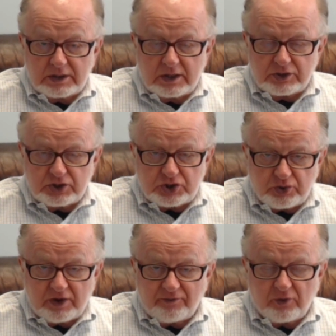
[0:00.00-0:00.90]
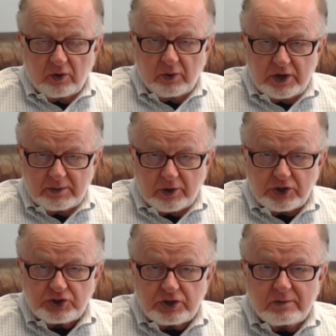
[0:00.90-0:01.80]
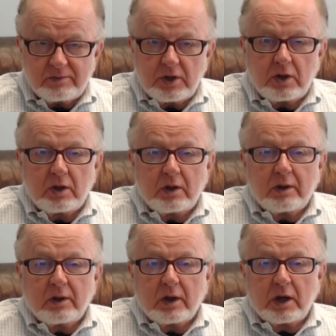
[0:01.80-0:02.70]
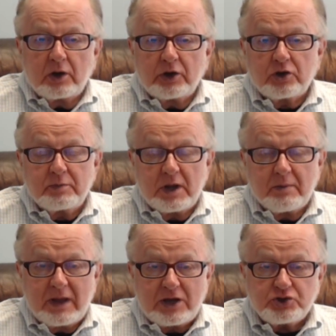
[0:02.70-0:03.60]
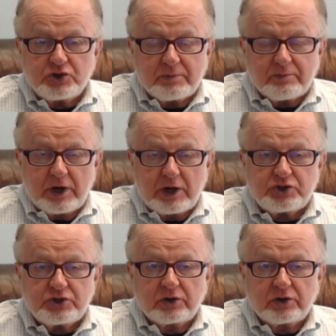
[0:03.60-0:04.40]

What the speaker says: straightforward depression. It could be a major depression.